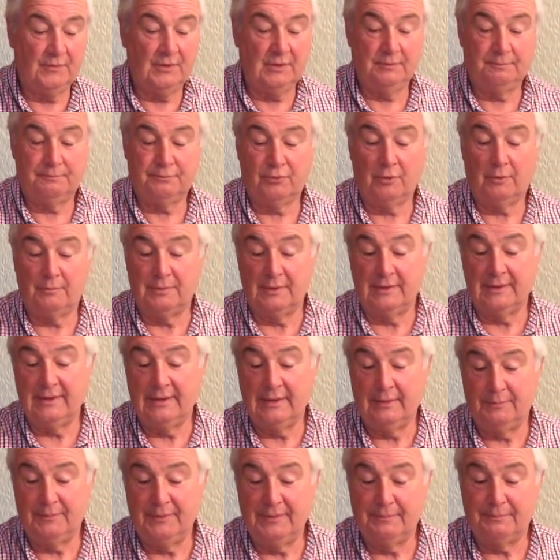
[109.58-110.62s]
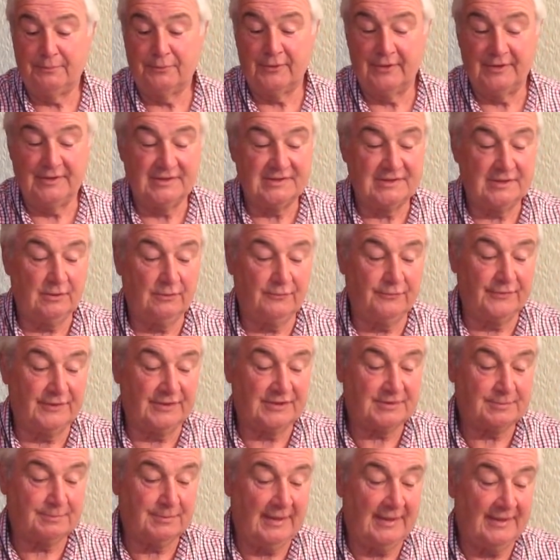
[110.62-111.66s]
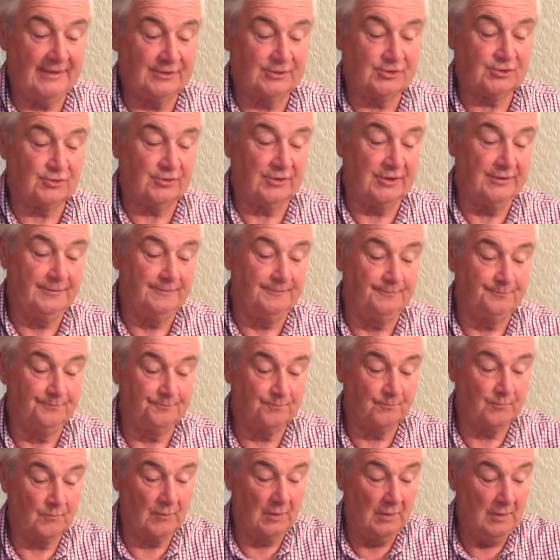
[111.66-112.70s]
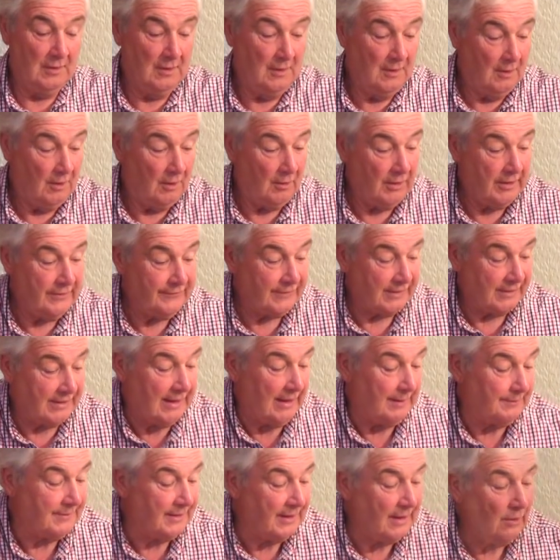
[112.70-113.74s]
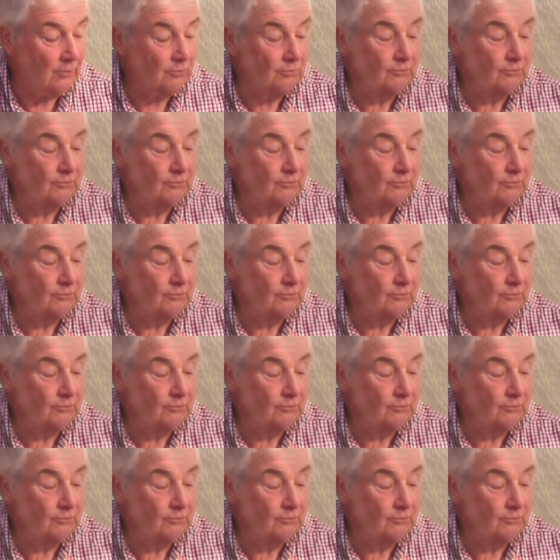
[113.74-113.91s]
Probably it'll be pretty self-explanatory. I even kept the old